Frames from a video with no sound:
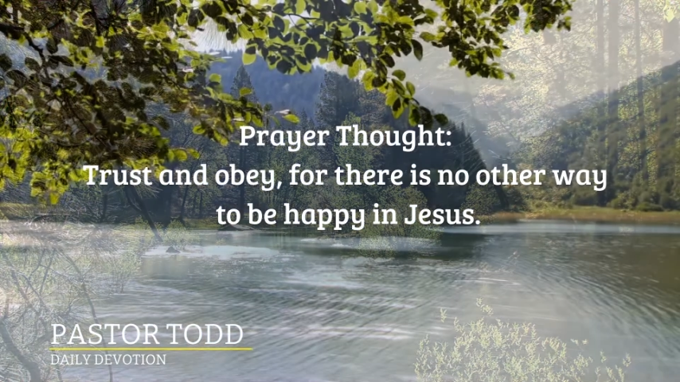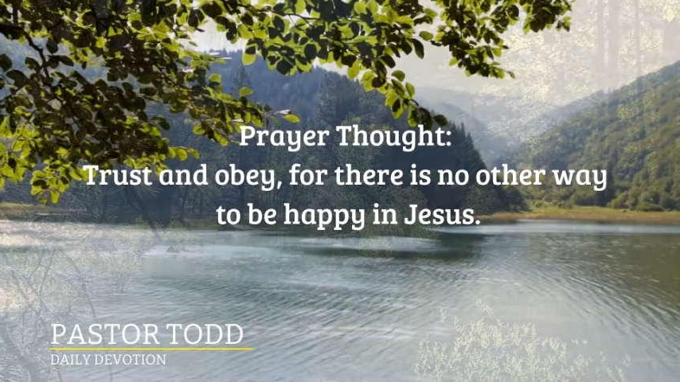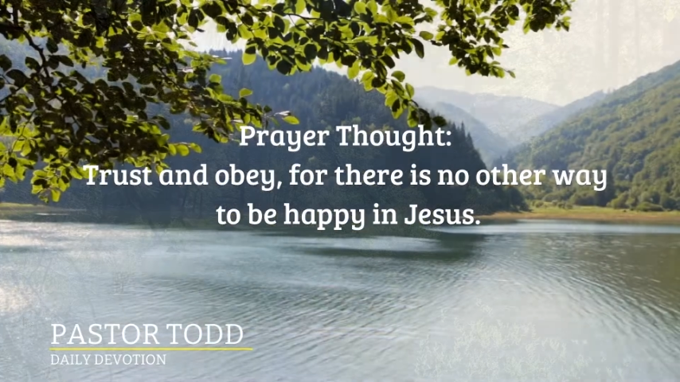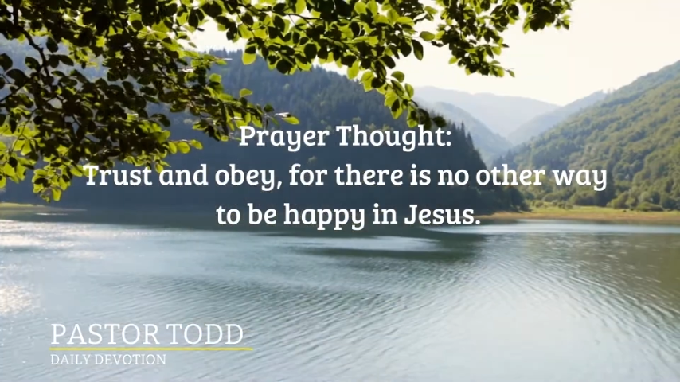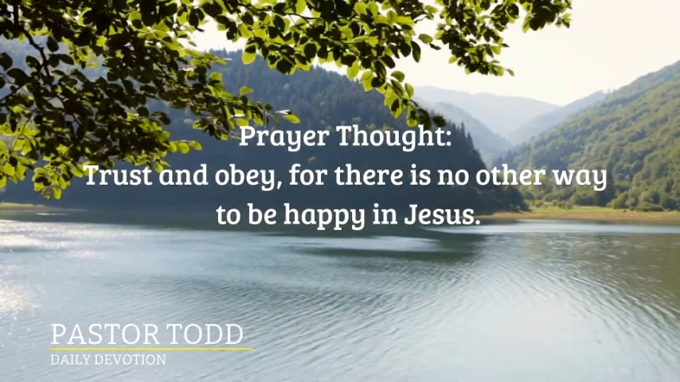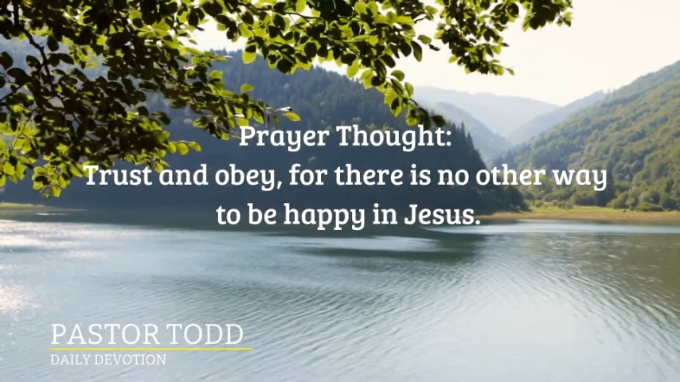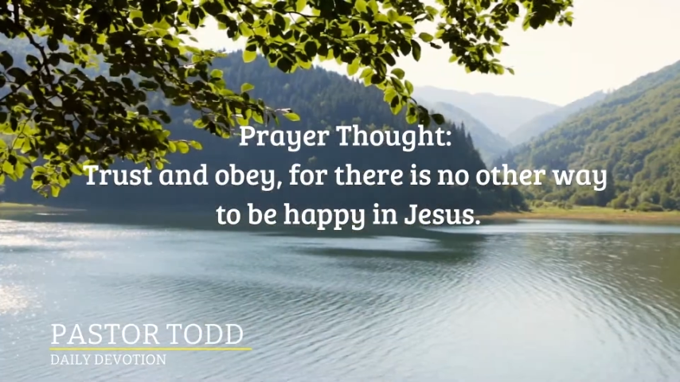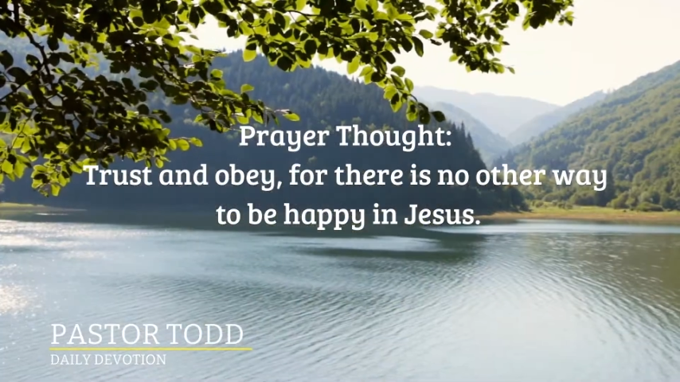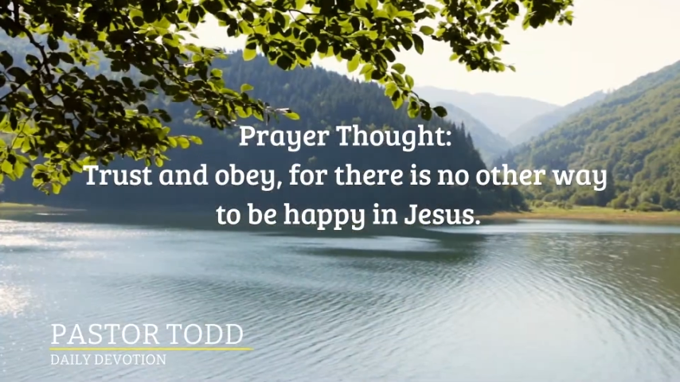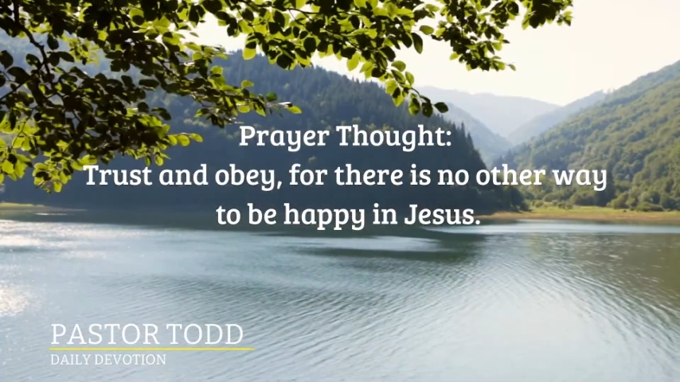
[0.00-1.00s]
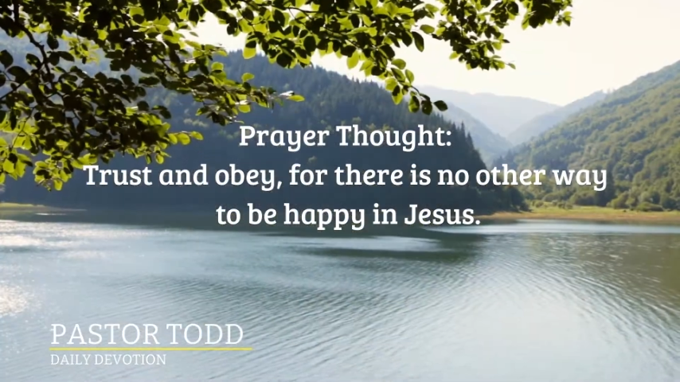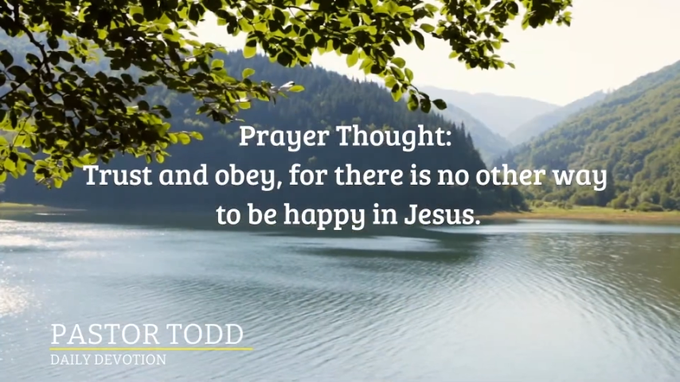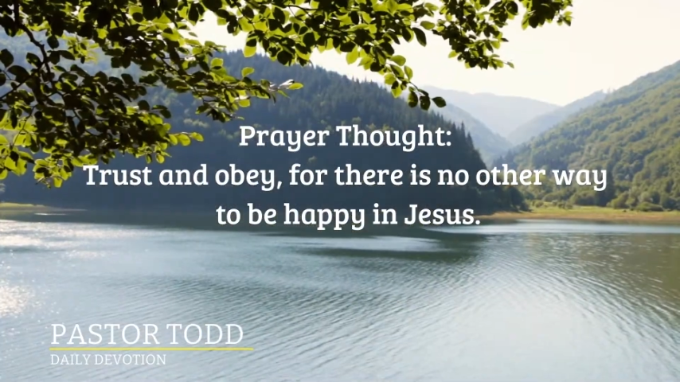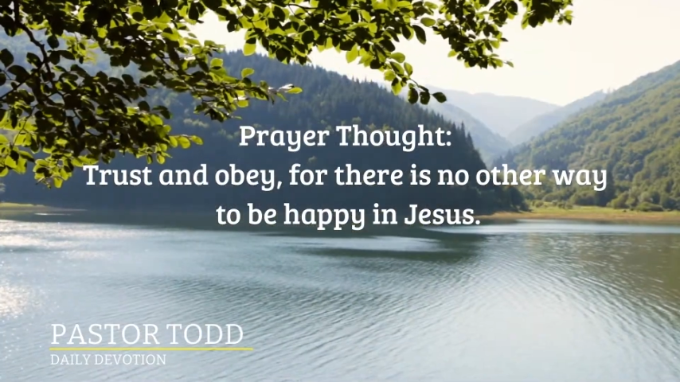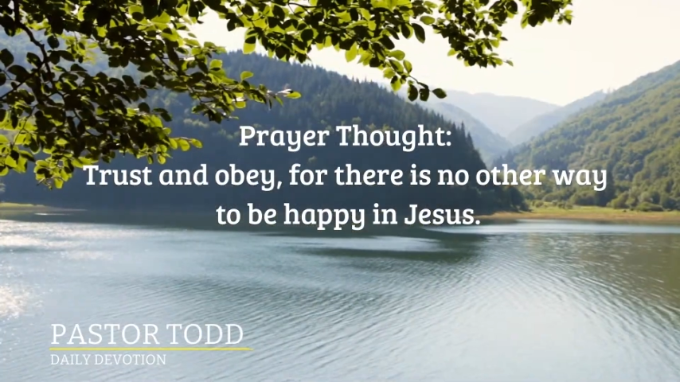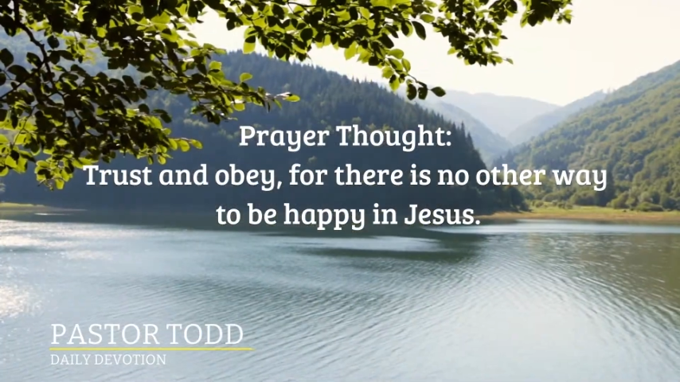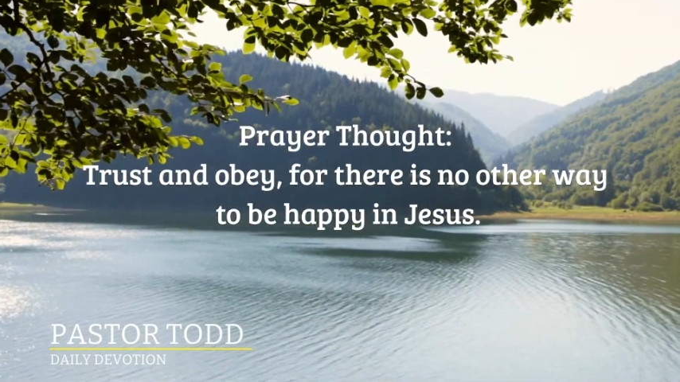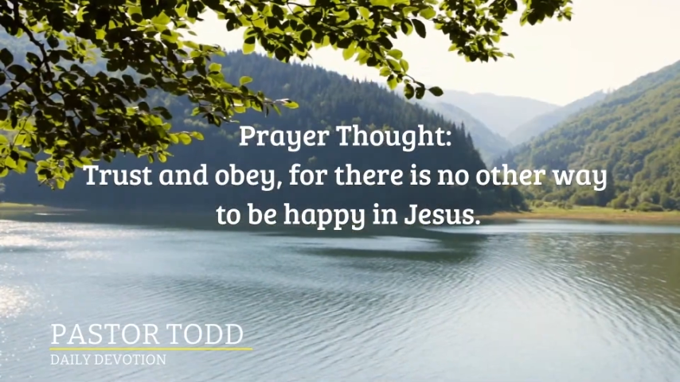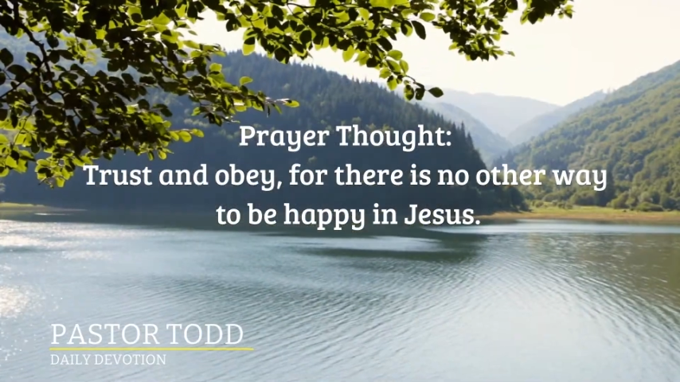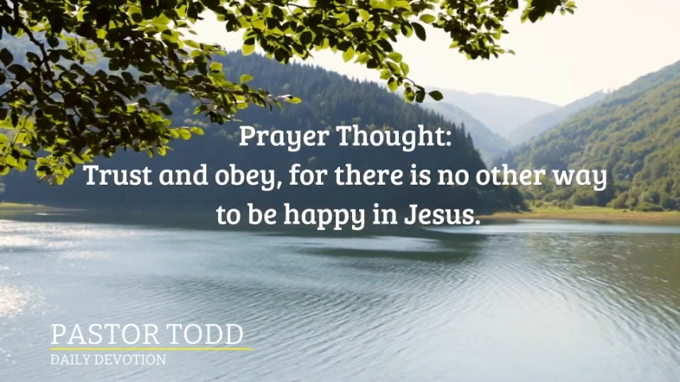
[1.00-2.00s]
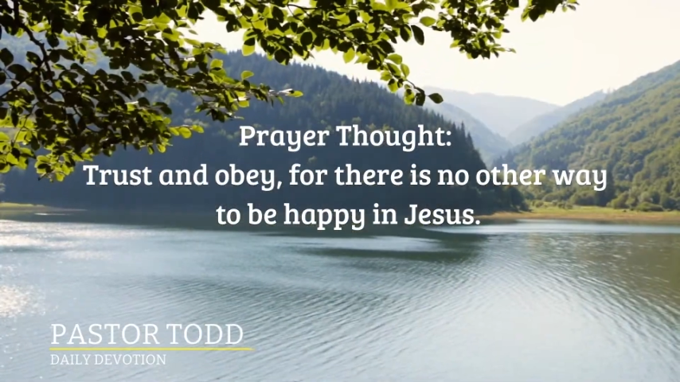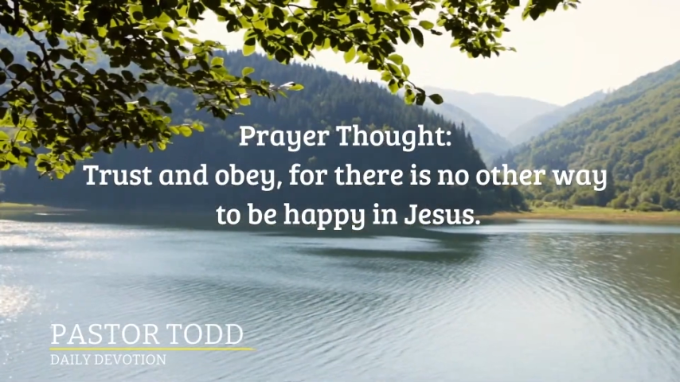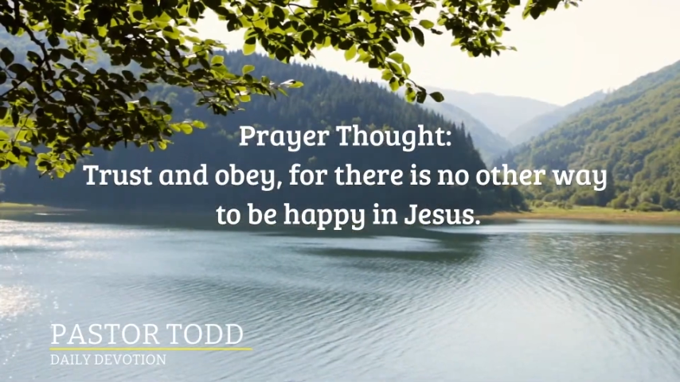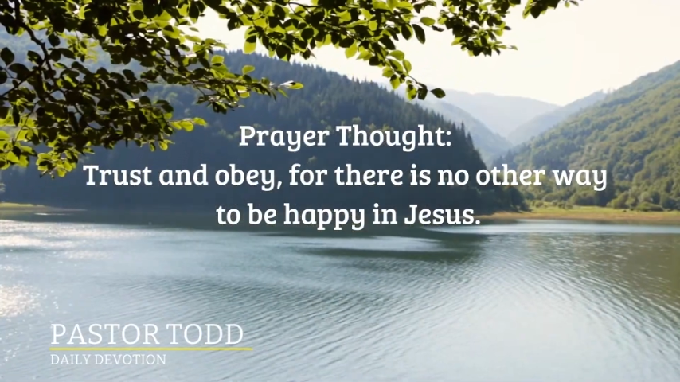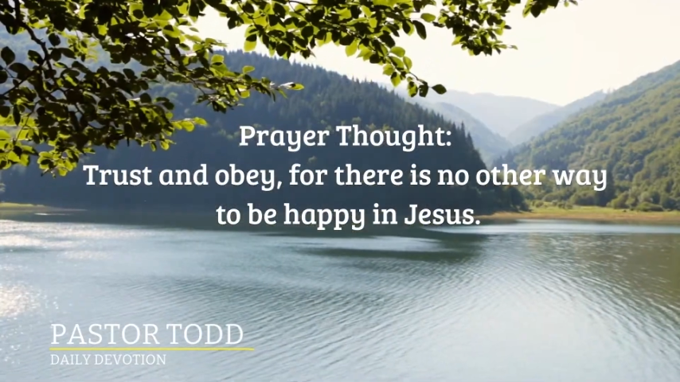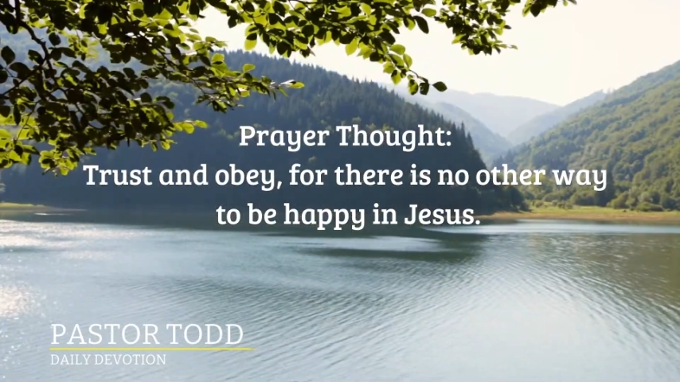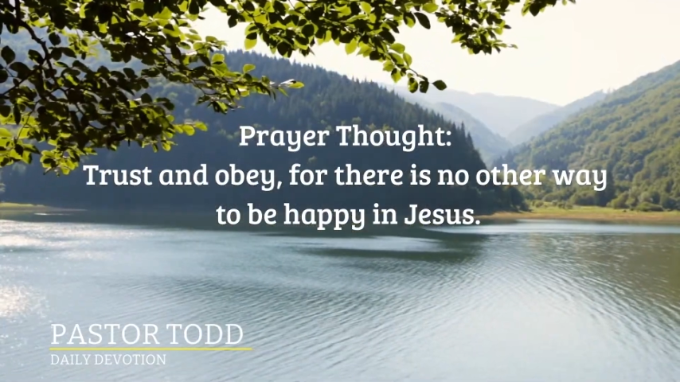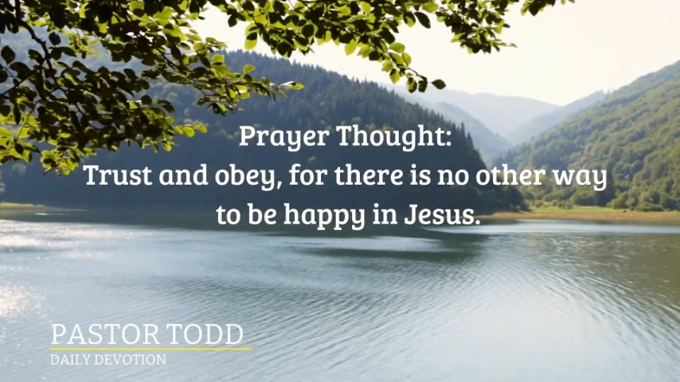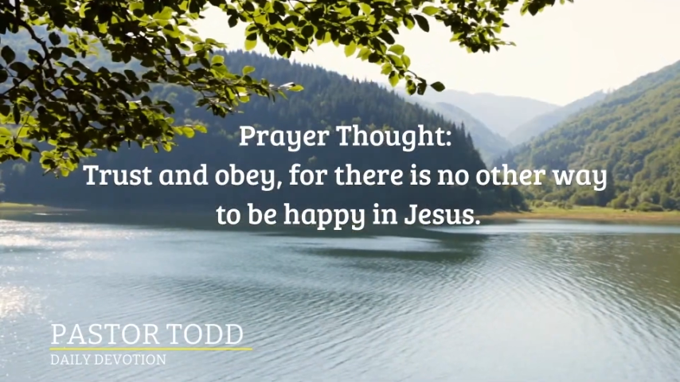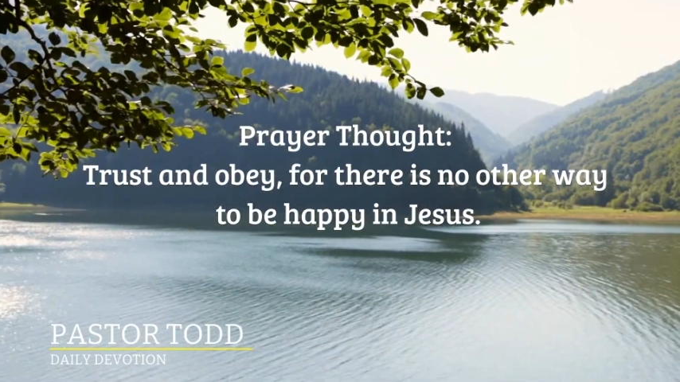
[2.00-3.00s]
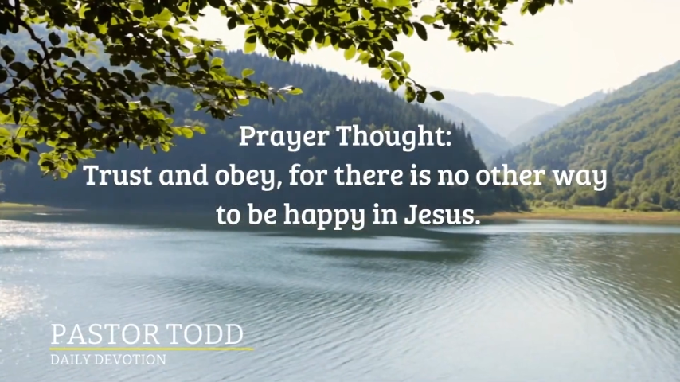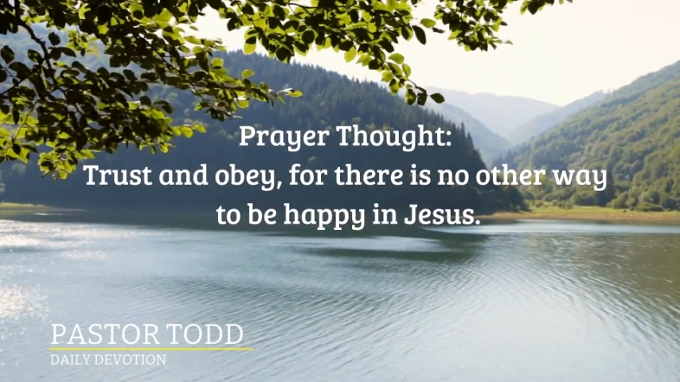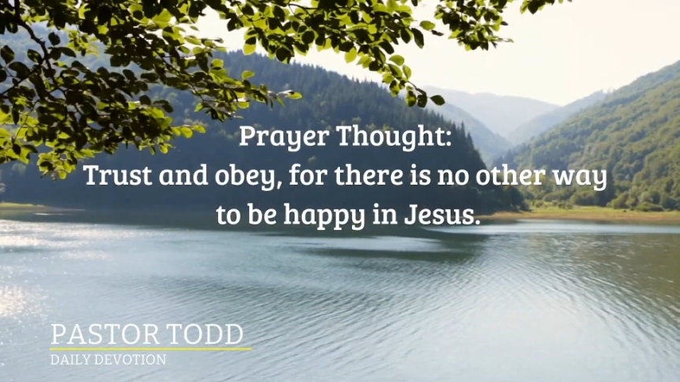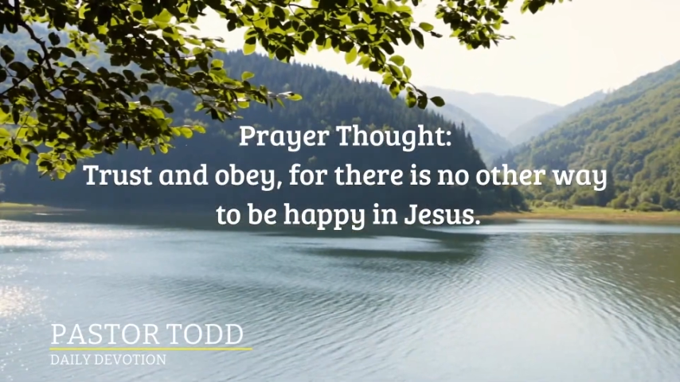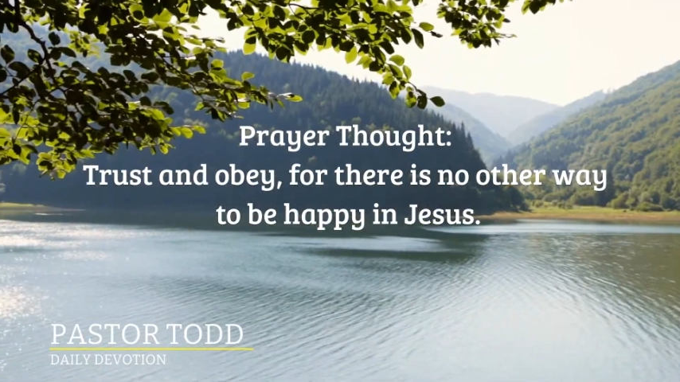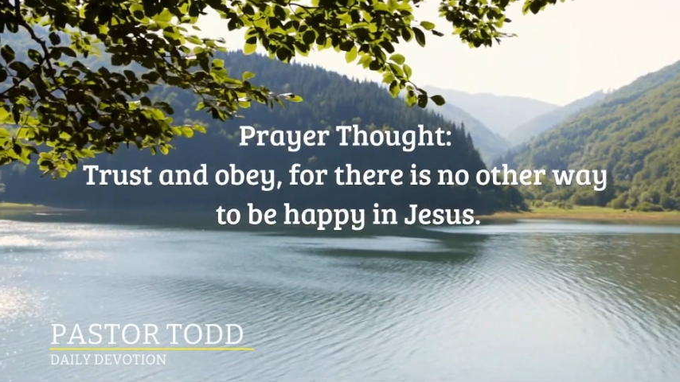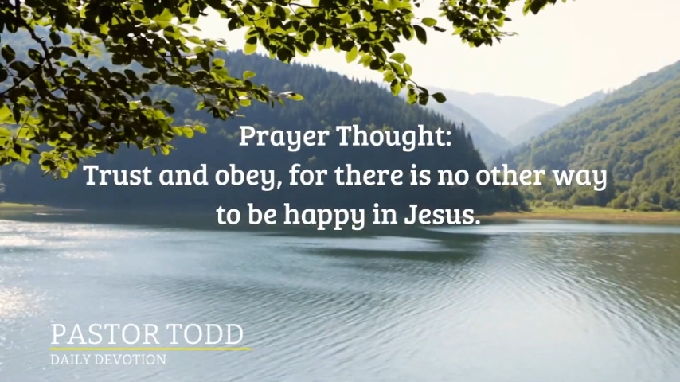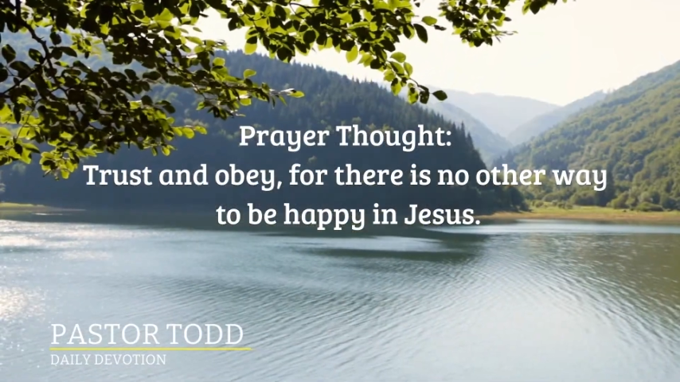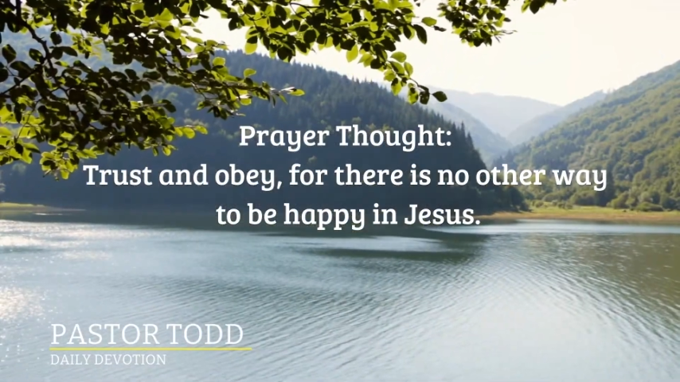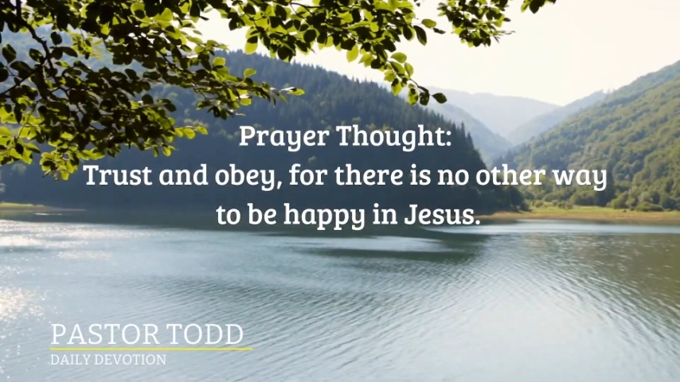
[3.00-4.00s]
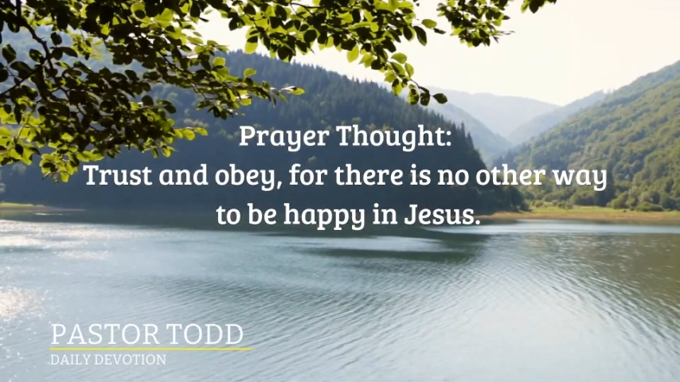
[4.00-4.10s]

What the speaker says: (no speaker visible)